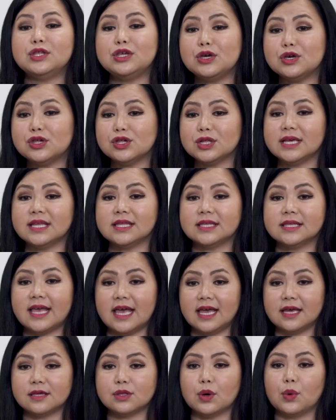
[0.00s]
usually
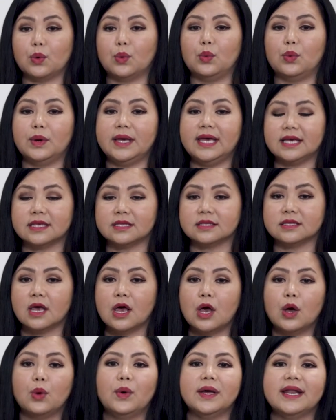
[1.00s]
takes weeks
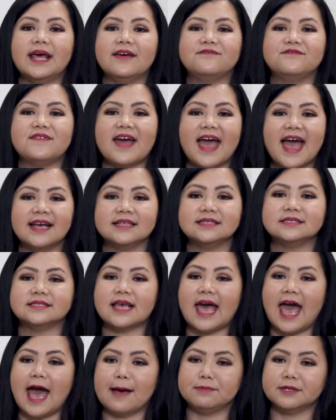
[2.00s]
with
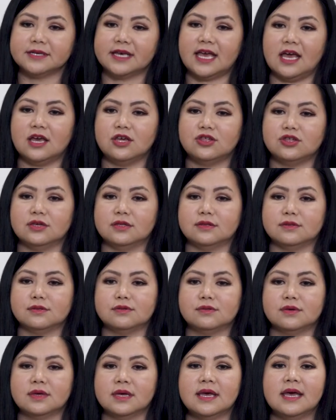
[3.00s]
advanced applications
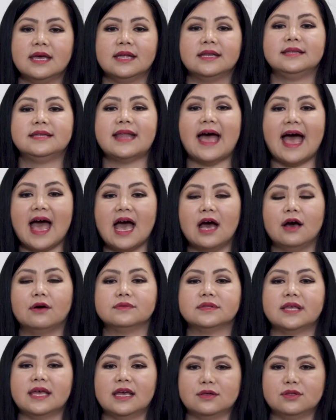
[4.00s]

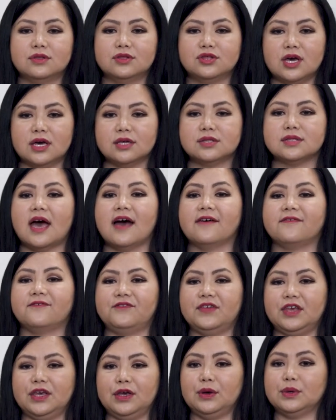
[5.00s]
now takes just a
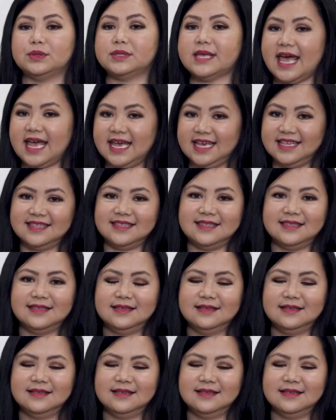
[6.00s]
few days